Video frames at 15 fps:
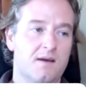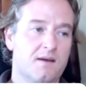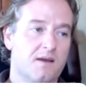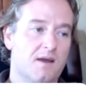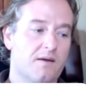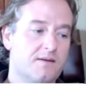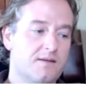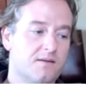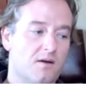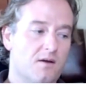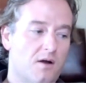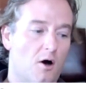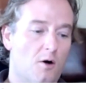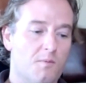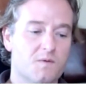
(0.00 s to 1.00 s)
it
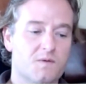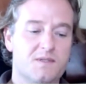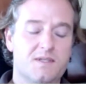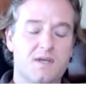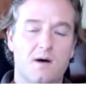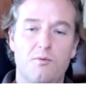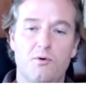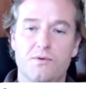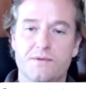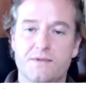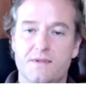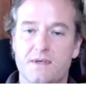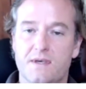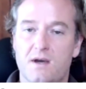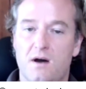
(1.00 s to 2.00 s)
almost doubles
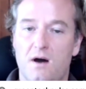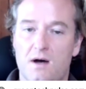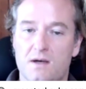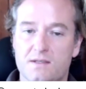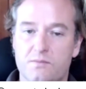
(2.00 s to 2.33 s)
the cost